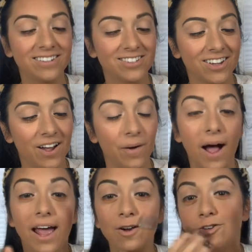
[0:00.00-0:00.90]
So
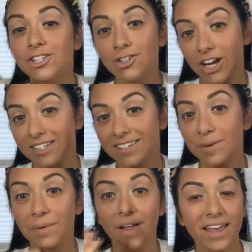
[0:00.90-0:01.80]
I don't suggest it,
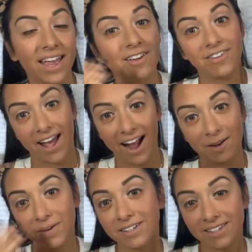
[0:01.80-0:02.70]
but like if it
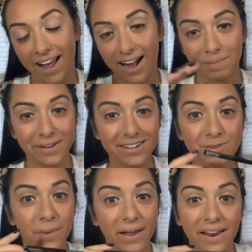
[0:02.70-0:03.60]
happens, it happens.
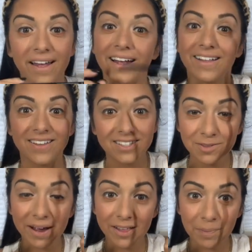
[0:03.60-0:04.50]
But this is
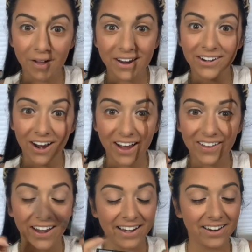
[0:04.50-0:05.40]
my lip liner
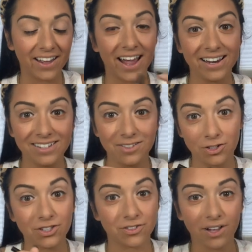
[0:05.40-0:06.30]
eyeliner that I
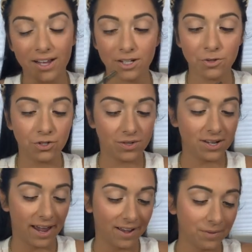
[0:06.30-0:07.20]
just realized I was using
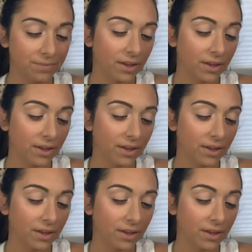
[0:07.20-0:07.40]
now.